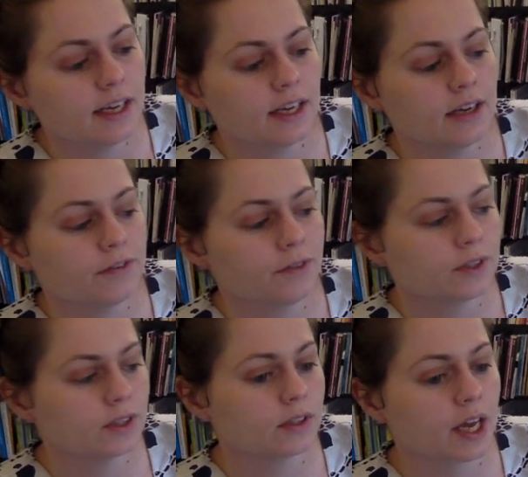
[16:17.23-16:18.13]
If
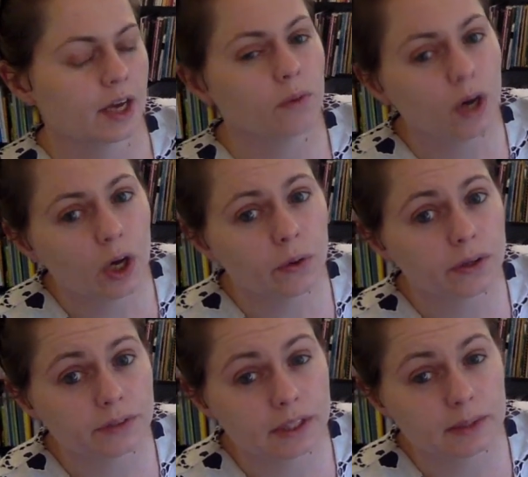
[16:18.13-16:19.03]
you're like, well,
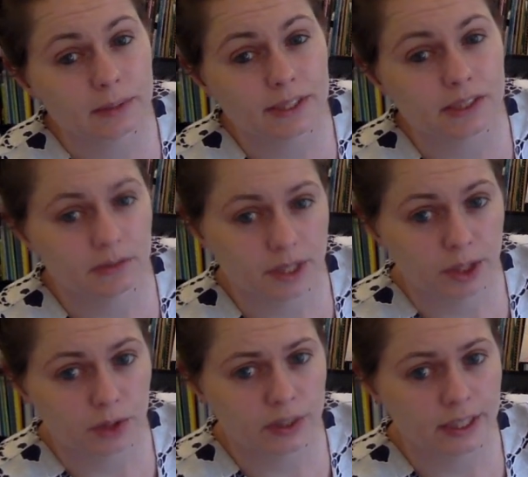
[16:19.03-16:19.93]
we're really busy, we
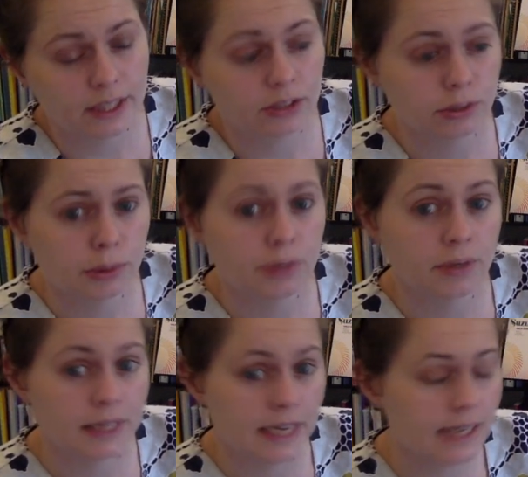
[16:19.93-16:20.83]
can only get 2 or
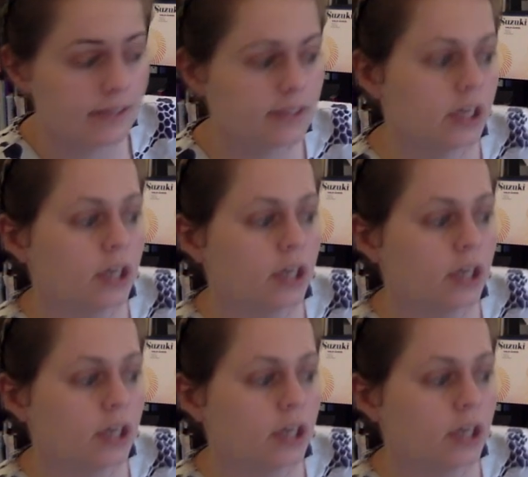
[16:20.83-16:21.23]
3 days,